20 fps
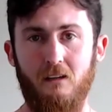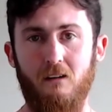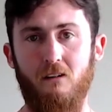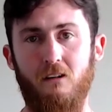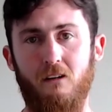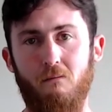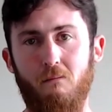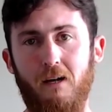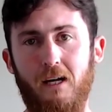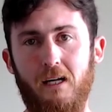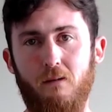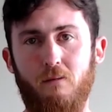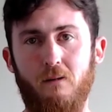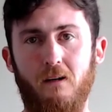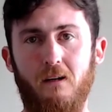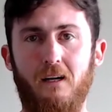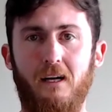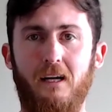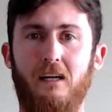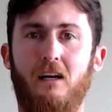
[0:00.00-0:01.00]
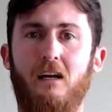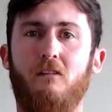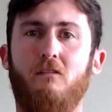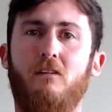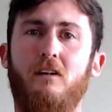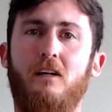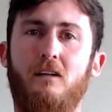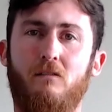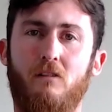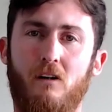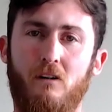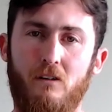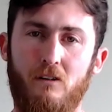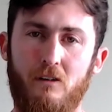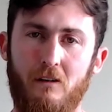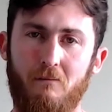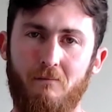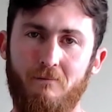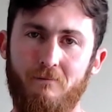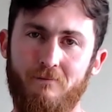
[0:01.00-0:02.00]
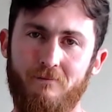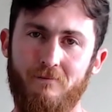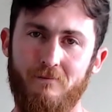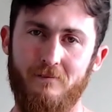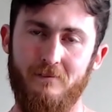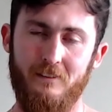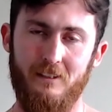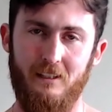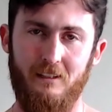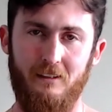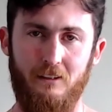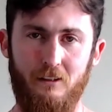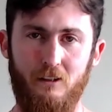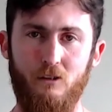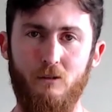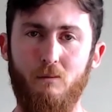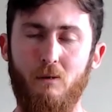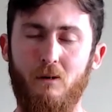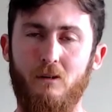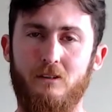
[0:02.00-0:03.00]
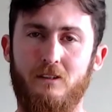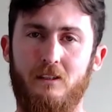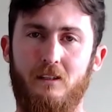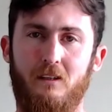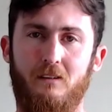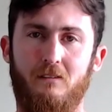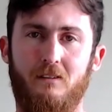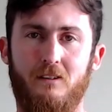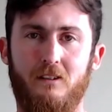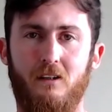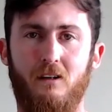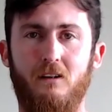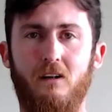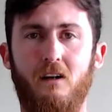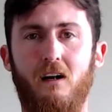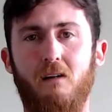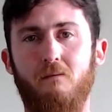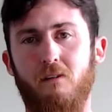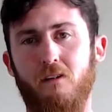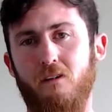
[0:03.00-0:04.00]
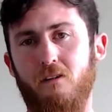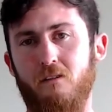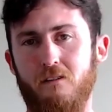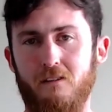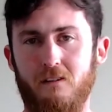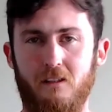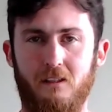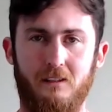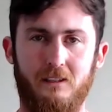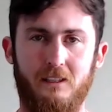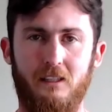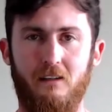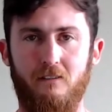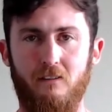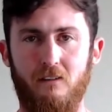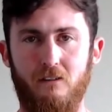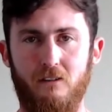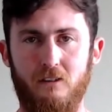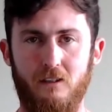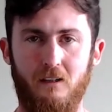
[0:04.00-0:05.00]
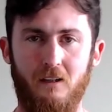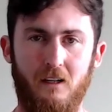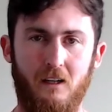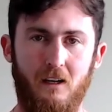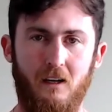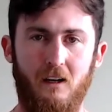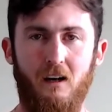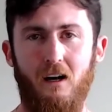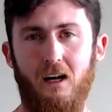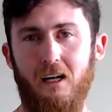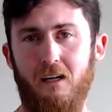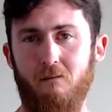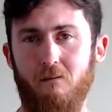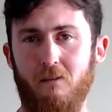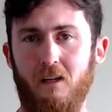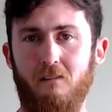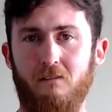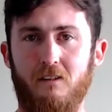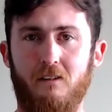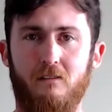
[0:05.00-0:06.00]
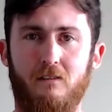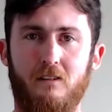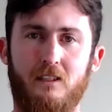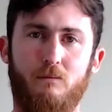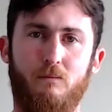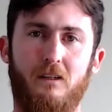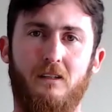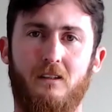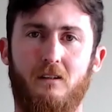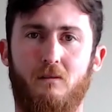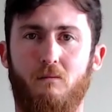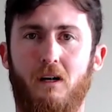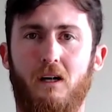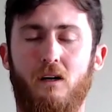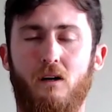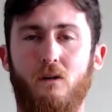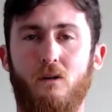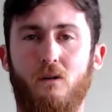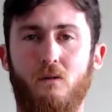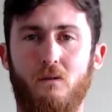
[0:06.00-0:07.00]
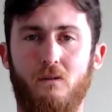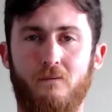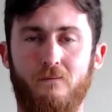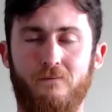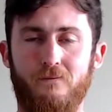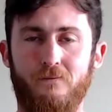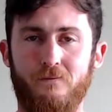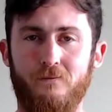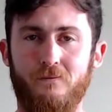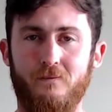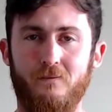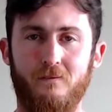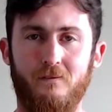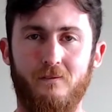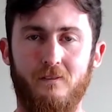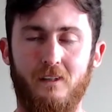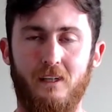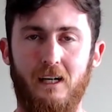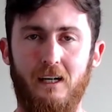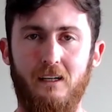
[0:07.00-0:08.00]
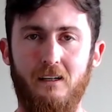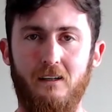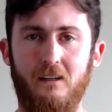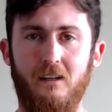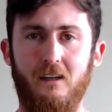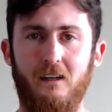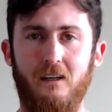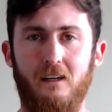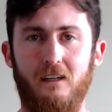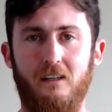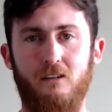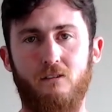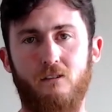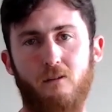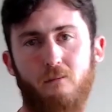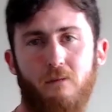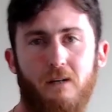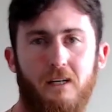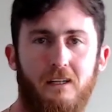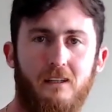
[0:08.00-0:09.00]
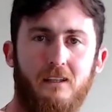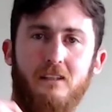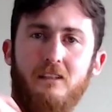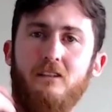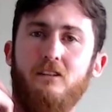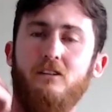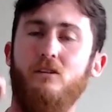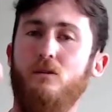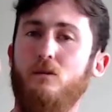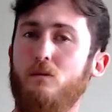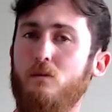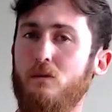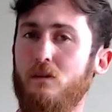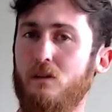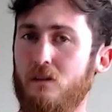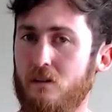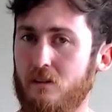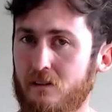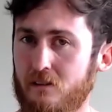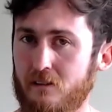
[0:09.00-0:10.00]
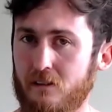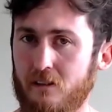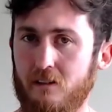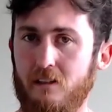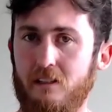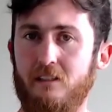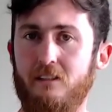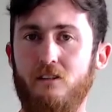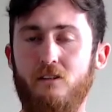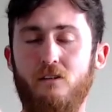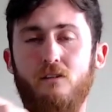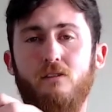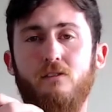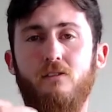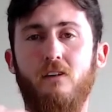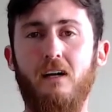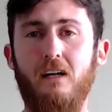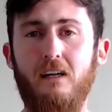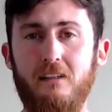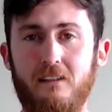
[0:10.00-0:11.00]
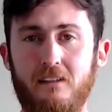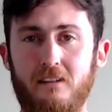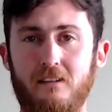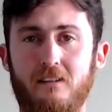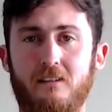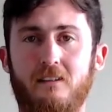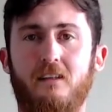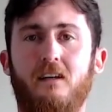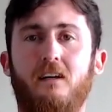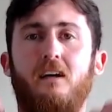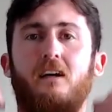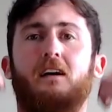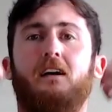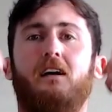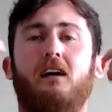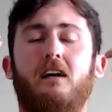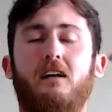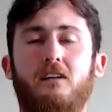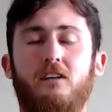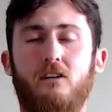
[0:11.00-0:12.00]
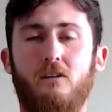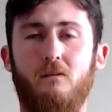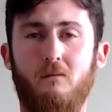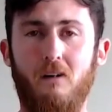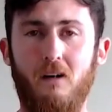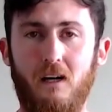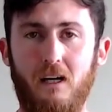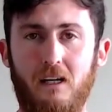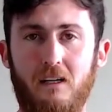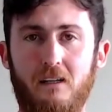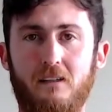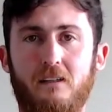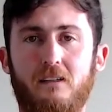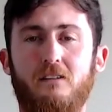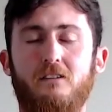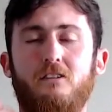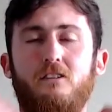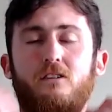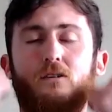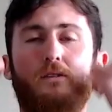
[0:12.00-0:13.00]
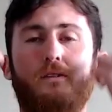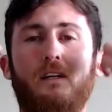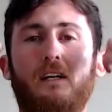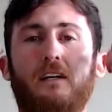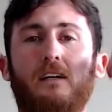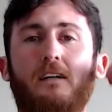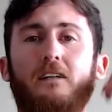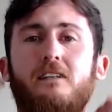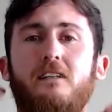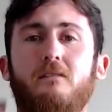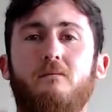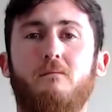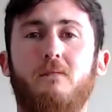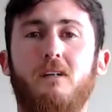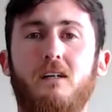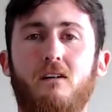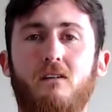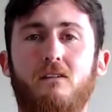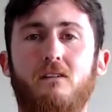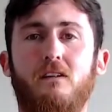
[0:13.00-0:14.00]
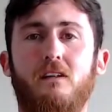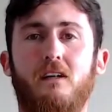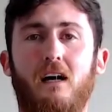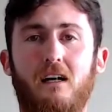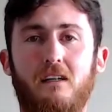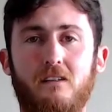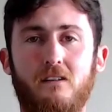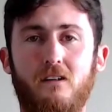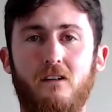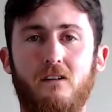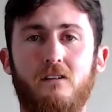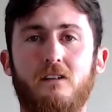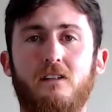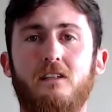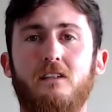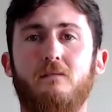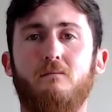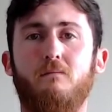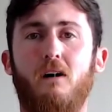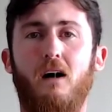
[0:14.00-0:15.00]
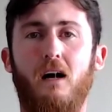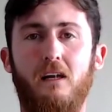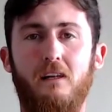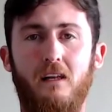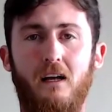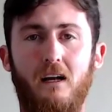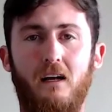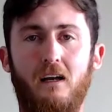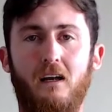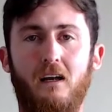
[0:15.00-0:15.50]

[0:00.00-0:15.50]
on the paper, and I rewrote them to a new positive. So I'm a loser instead of loser. I am loved and respected by all. Okay? And you repeat these new words, these new phrases in your mind until they submit on the unconscious mind.